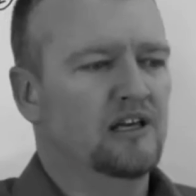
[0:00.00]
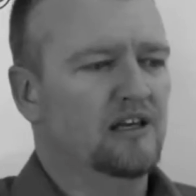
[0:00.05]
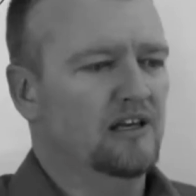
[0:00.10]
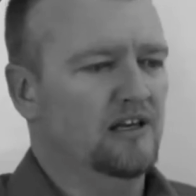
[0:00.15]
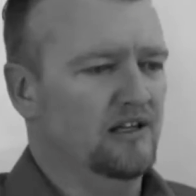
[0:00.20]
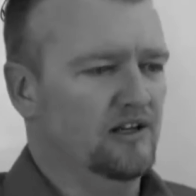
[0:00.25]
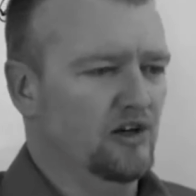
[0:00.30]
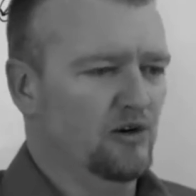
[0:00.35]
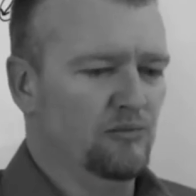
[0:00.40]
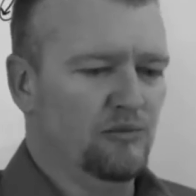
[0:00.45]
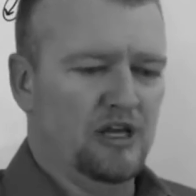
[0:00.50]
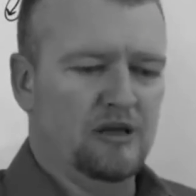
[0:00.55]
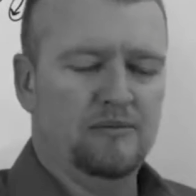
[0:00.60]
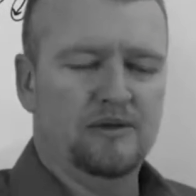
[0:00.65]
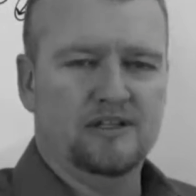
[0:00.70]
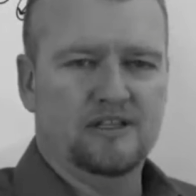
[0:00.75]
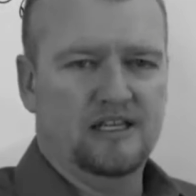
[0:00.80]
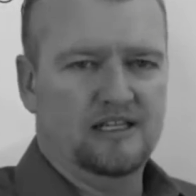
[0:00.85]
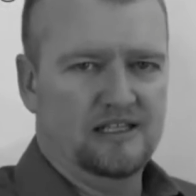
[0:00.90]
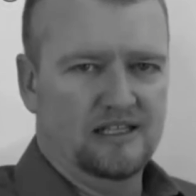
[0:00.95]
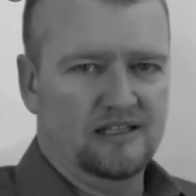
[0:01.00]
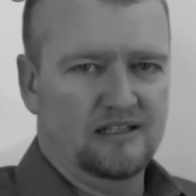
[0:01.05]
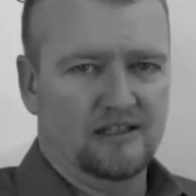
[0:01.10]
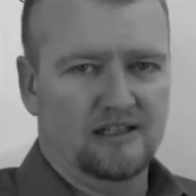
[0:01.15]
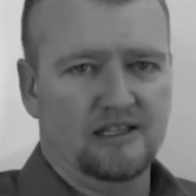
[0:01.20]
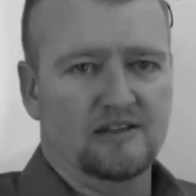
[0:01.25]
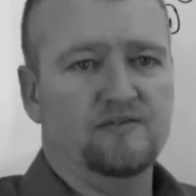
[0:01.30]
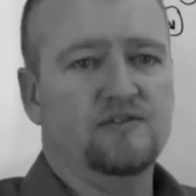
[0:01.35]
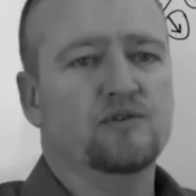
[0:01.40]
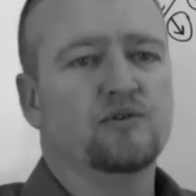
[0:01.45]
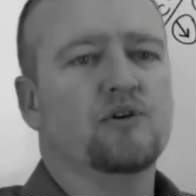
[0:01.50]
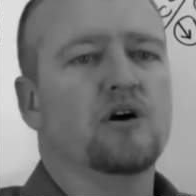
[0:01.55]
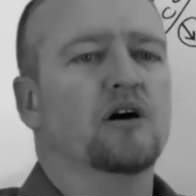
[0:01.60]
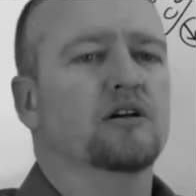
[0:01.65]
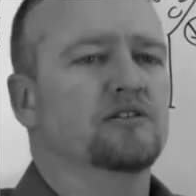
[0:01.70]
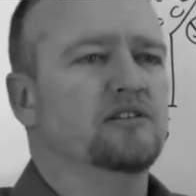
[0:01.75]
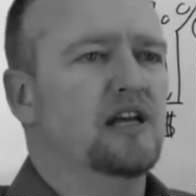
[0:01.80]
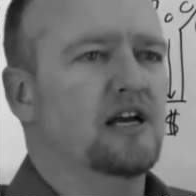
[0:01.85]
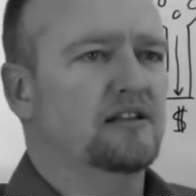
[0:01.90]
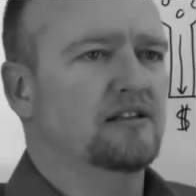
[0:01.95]
Maybe they didn't give you
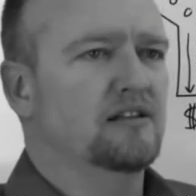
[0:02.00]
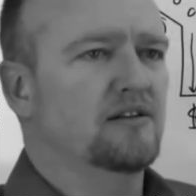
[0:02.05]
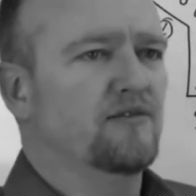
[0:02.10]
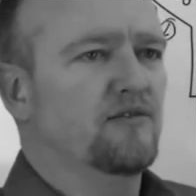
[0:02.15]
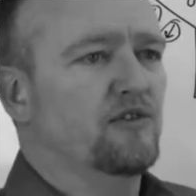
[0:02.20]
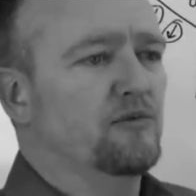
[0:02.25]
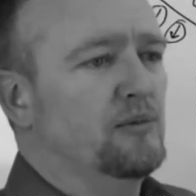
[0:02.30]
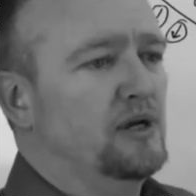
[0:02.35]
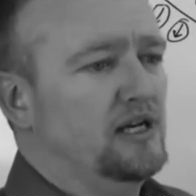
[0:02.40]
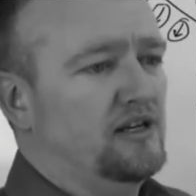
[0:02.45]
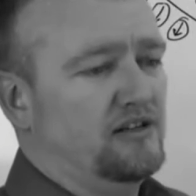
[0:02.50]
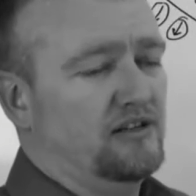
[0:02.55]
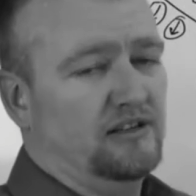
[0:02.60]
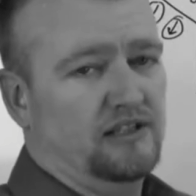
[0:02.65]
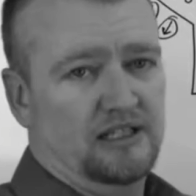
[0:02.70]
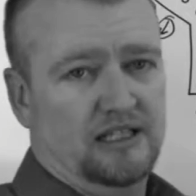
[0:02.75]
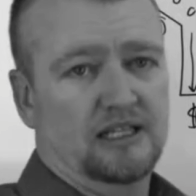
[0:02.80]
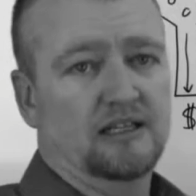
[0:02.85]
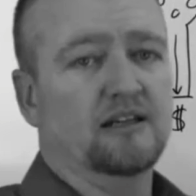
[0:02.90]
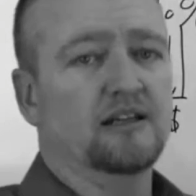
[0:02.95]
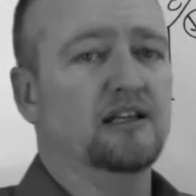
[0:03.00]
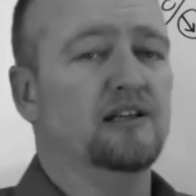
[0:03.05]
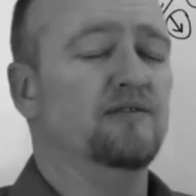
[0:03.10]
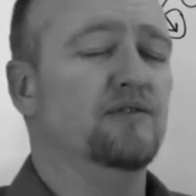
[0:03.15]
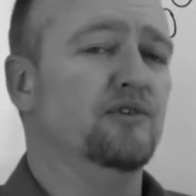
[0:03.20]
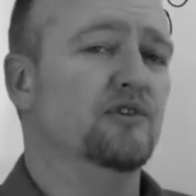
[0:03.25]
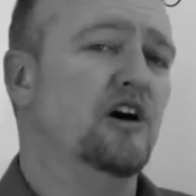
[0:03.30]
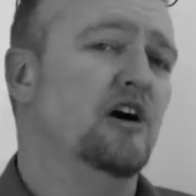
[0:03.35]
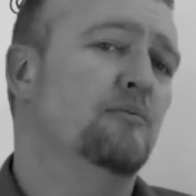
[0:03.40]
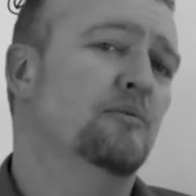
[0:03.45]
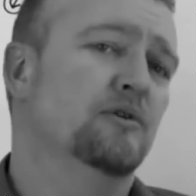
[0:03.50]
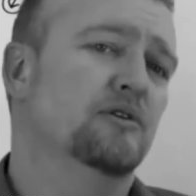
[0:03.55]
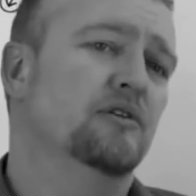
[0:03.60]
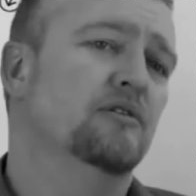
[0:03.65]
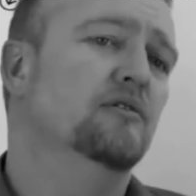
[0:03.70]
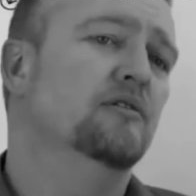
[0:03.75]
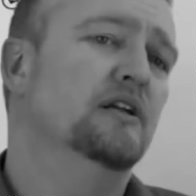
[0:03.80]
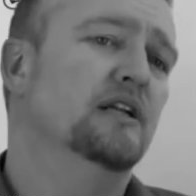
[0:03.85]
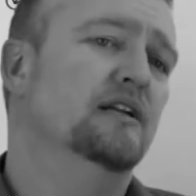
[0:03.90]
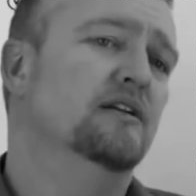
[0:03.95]
contact information, they didn't give you an
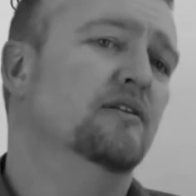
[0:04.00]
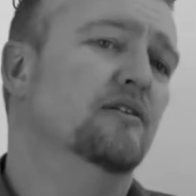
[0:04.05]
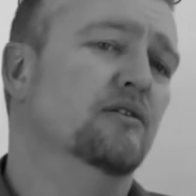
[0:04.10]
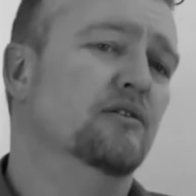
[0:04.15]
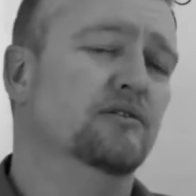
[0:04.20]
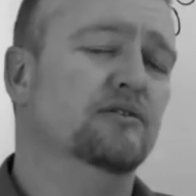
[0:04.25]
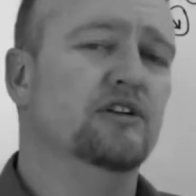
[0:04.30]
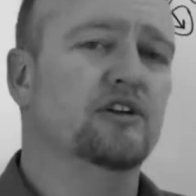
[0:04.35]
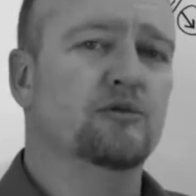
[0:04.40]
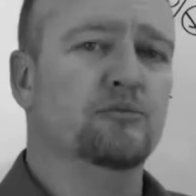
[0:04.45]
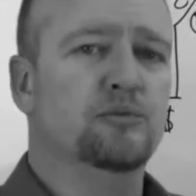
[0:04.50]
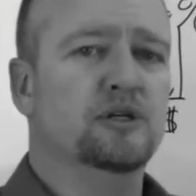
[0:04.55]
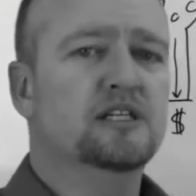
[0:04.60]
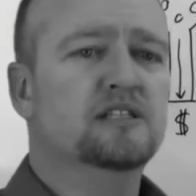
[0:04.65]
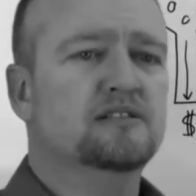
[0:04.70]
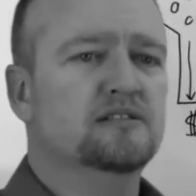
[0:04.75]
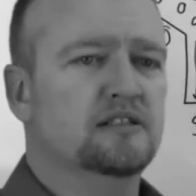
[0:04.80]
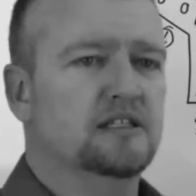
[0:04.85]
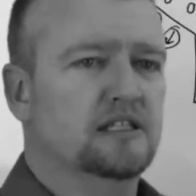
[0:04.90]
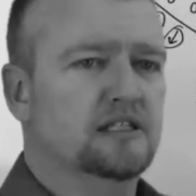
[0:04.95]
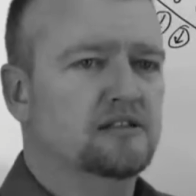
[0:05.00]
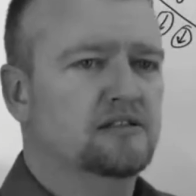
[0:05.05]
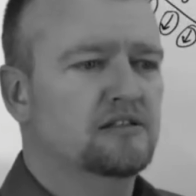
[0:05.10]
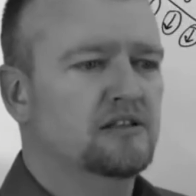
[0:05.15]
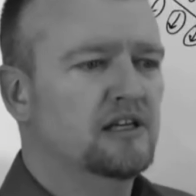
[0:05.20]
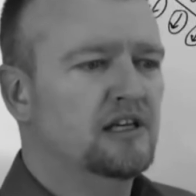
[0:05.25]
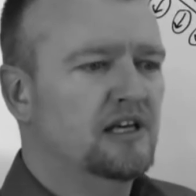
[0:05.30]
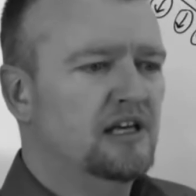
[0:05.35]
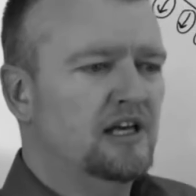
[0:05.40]
opportunity to earn their business,